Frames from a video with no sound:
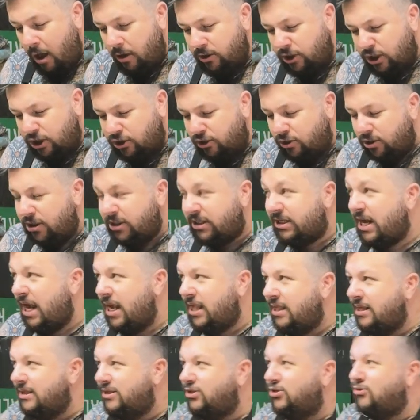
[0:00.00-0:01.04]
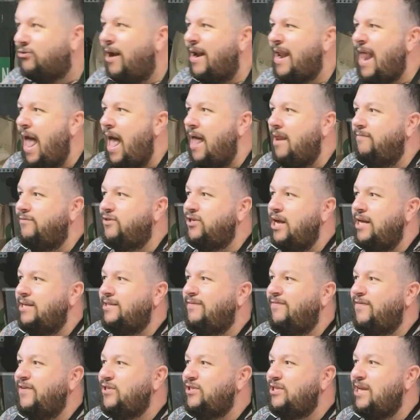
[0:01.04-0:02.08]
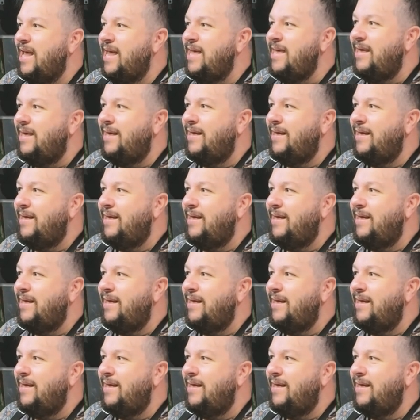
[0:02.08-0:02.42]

Did you just take this straight out of Jen's fish tank?